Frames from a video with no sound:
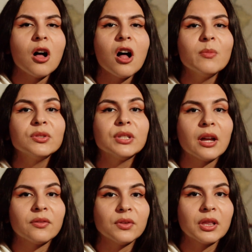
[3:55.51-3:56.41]
Almost
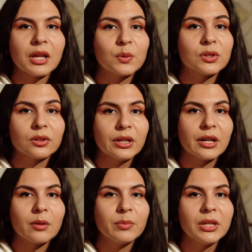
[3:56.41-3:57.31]
every language
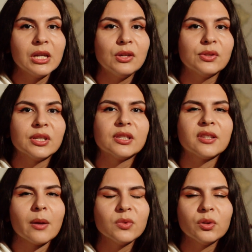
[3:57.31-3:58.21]
learning company uses
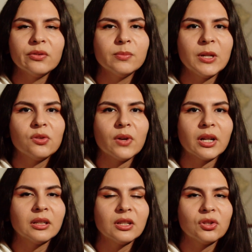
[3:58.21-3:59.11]
some sort of speech
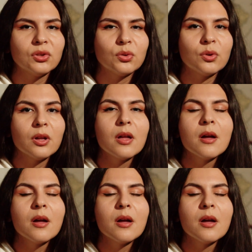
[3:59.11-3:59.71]
recognition tool,